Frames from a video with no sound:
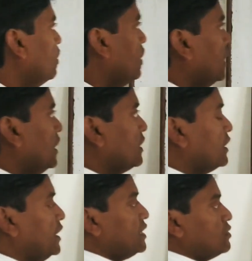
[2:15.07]

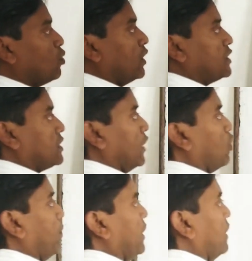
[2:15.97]
these
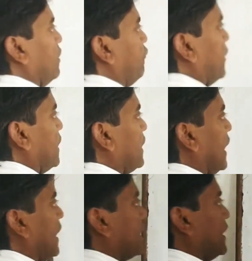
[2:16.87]
non-stoichiometric defects
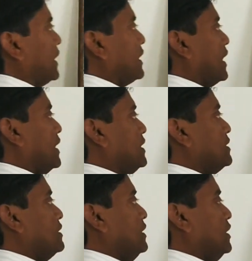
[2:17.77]
are
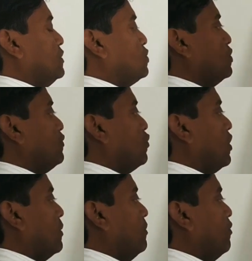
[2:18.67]
categorized in two
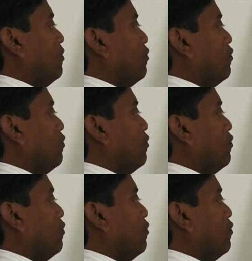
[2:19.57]
forms.